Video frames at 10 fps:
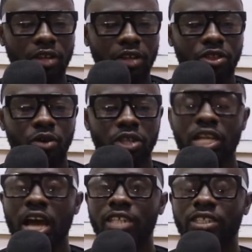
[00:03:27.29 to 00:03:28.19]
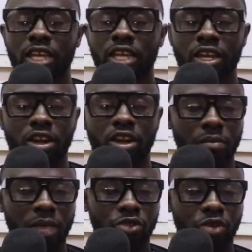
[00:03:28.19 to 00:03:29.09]
towards the ICA November
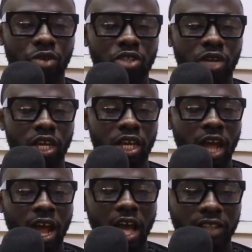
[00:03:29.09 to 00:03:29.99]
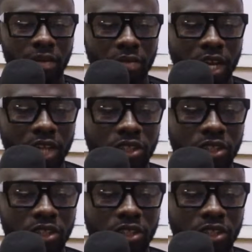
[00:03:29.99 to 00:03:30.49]
2020 examination.